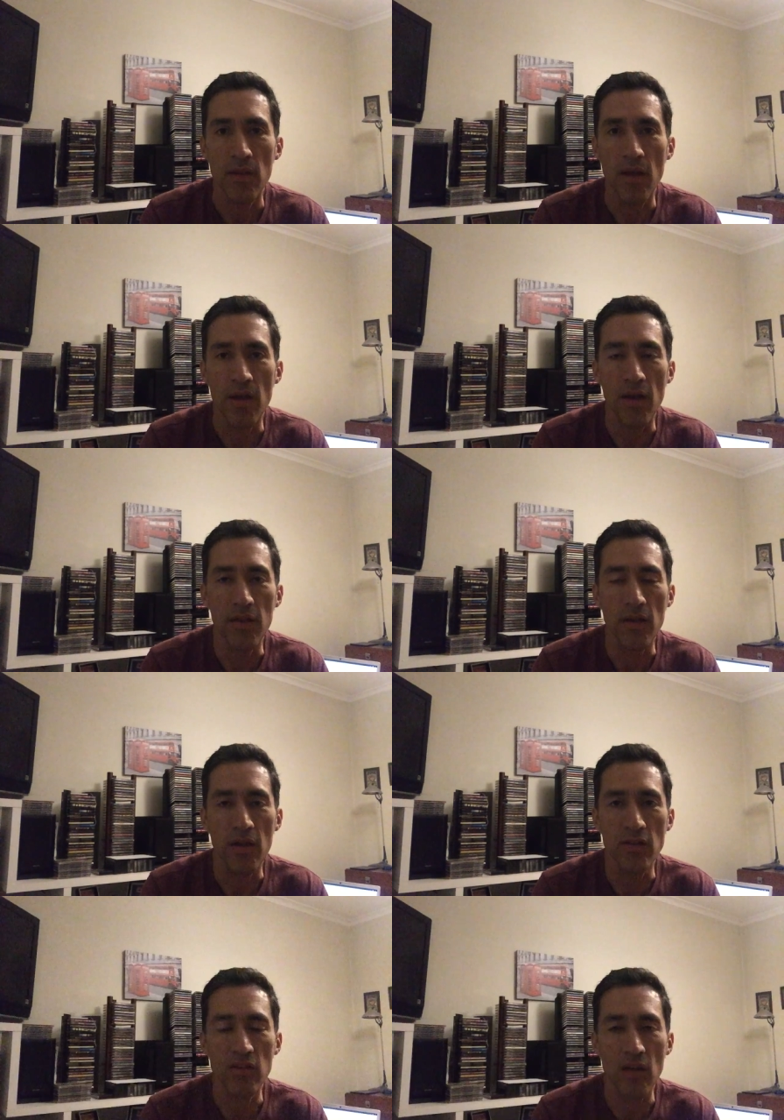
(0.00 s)
that
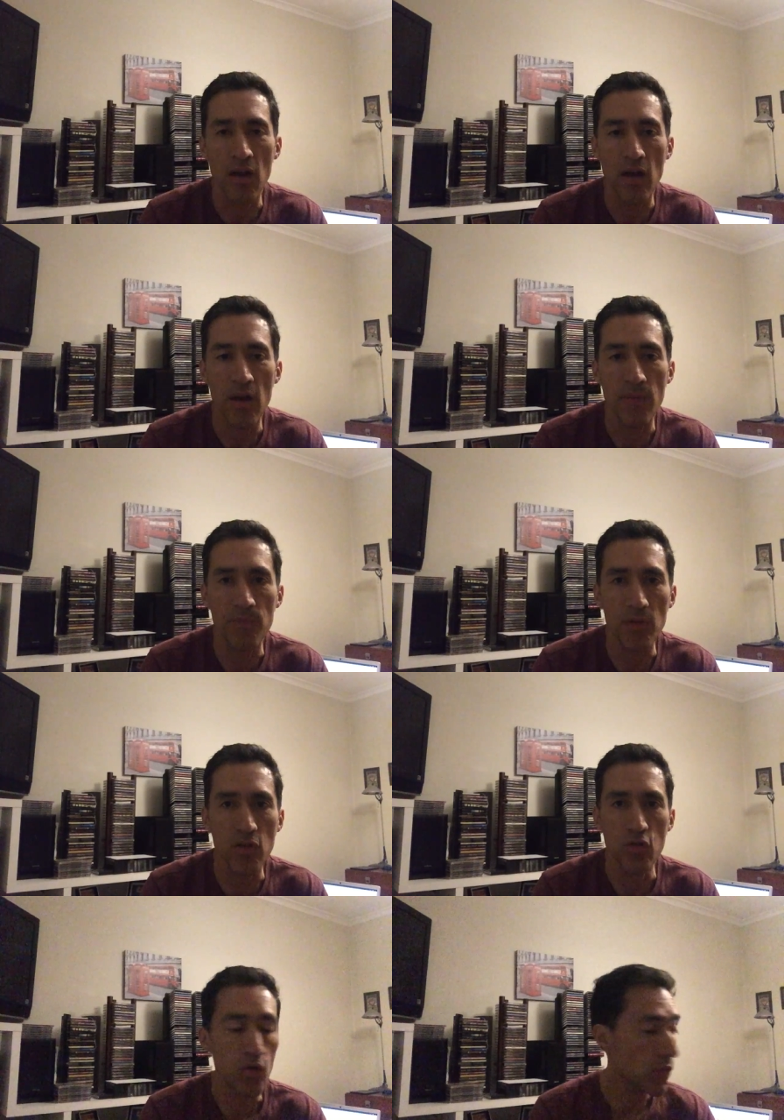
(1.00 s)
it's um,
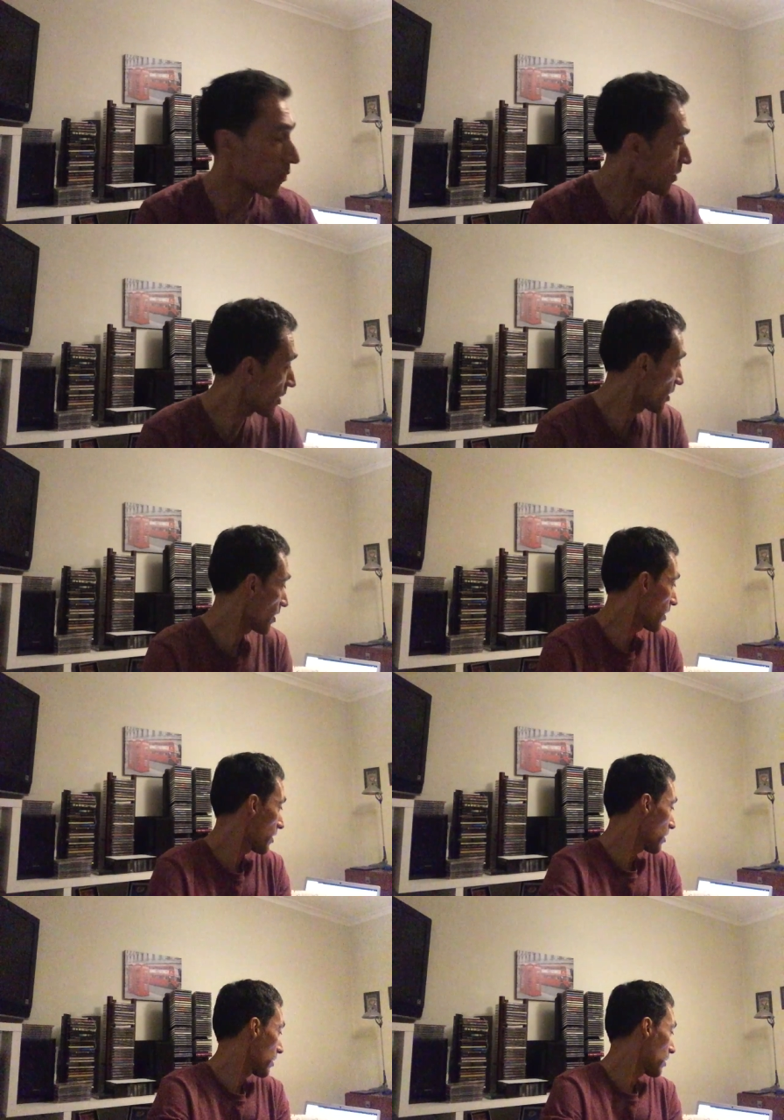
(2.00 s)
shown me,
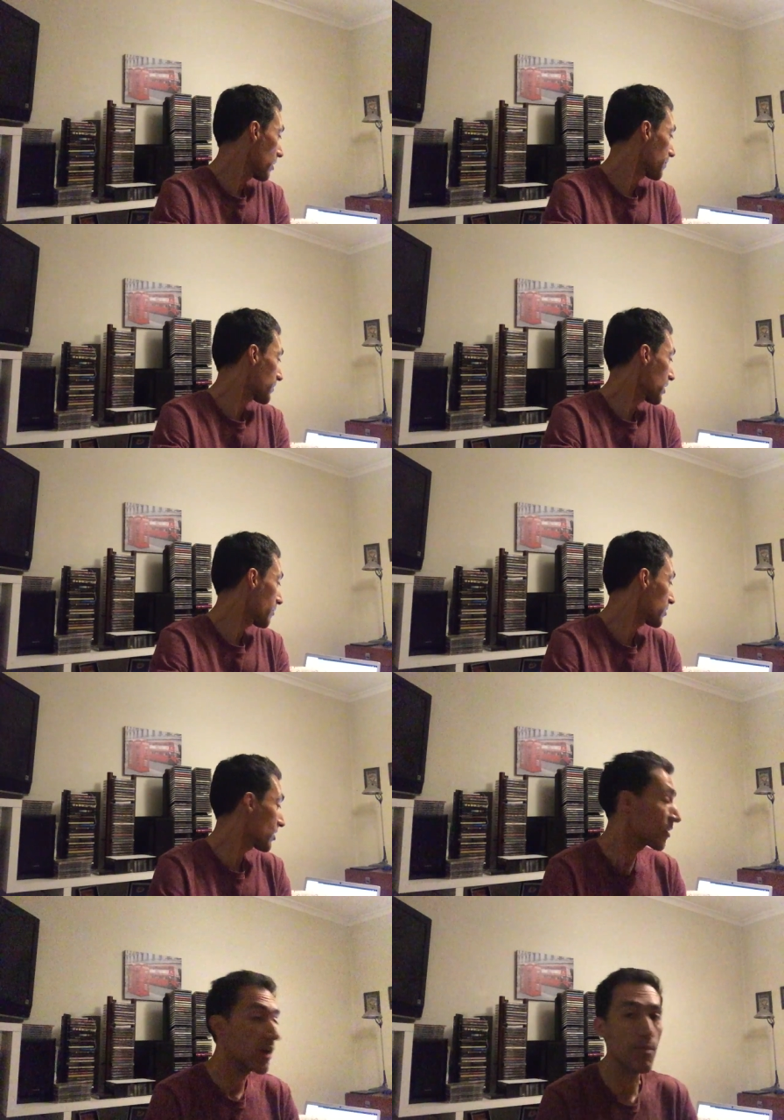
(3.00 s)
um, give me
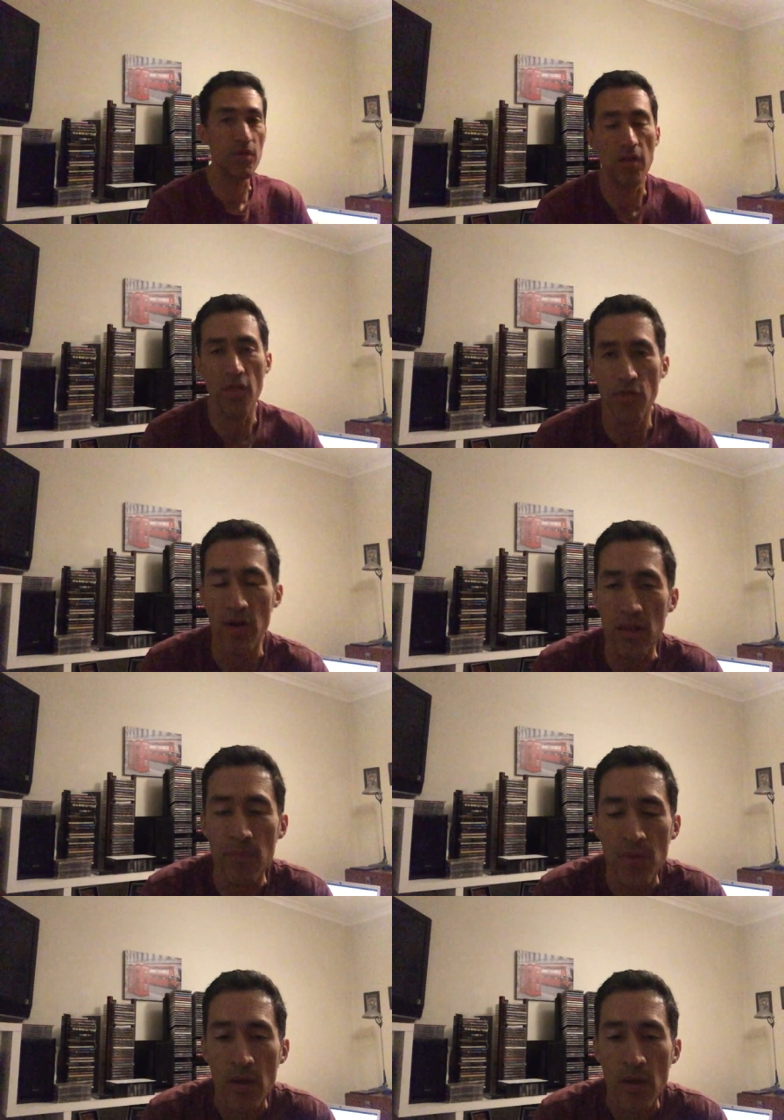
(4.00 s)
10 numbers thread.